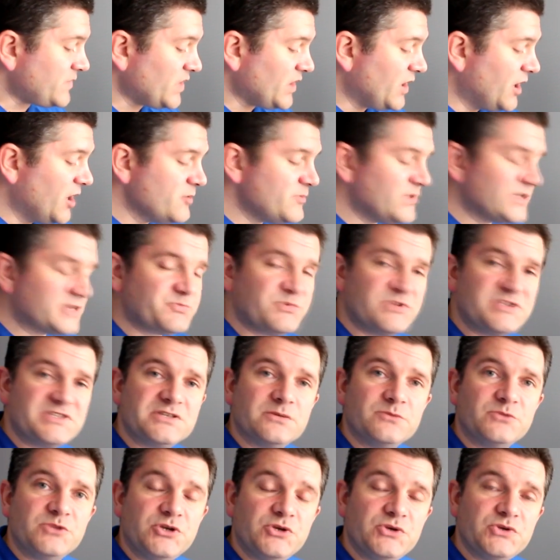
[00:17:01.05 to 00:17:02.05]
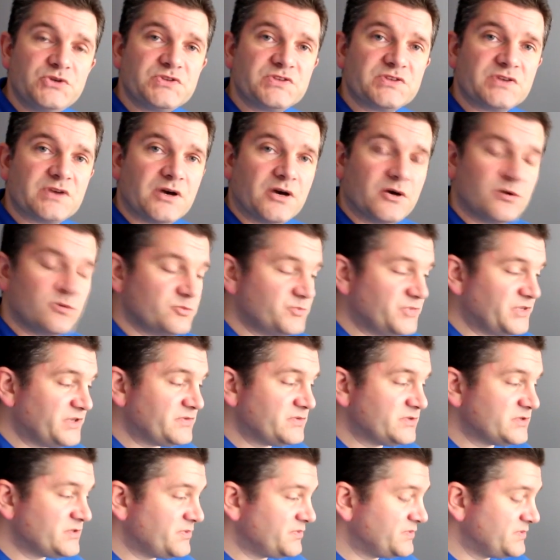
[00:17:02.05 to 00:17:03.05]
I hope that's been some use. I will be
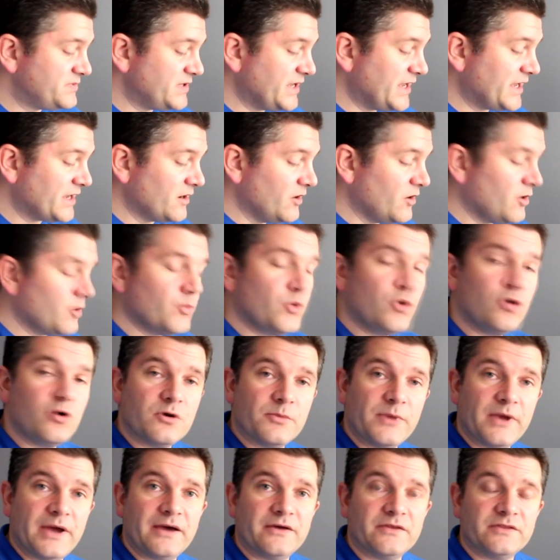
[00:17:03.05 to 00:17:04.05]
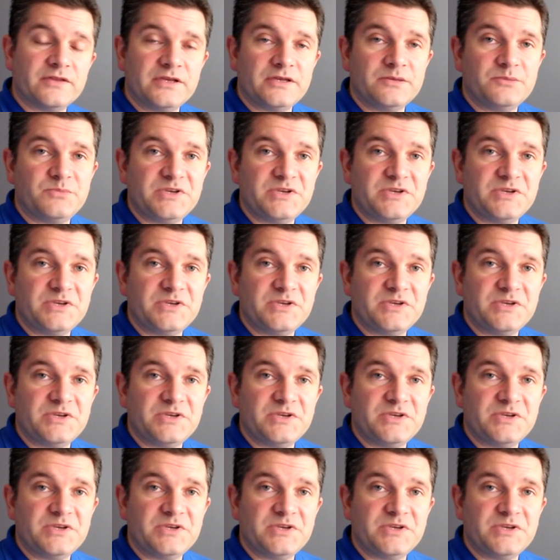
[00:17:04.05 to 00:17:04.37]
saying a lot more about the